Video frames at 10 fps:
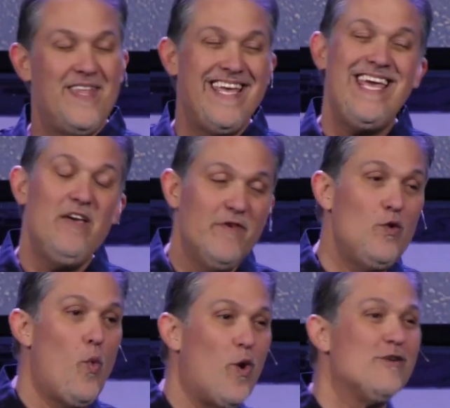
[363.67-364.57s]

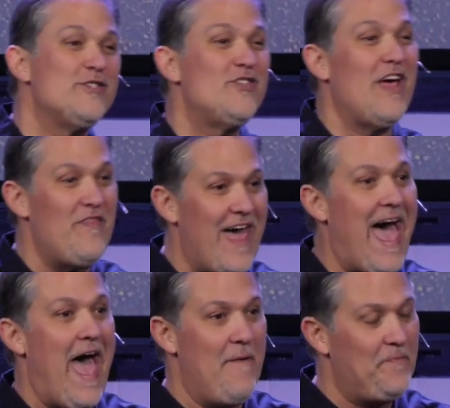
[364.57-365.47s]
Even worse than
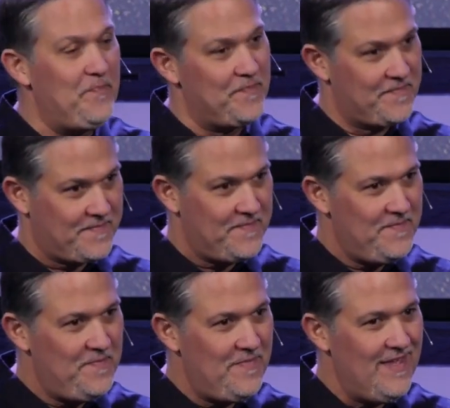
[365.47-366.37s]
that,
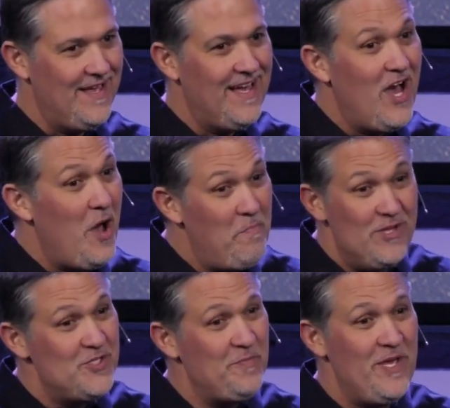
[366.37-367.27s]
a
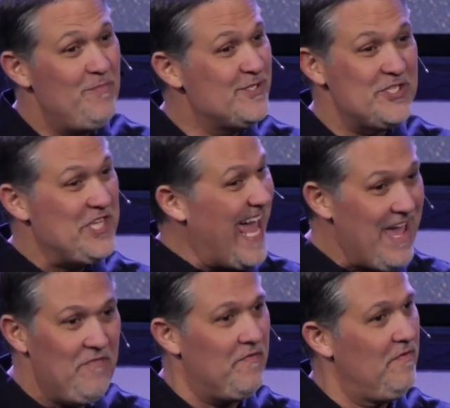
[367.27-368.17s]
bunch of people just gave.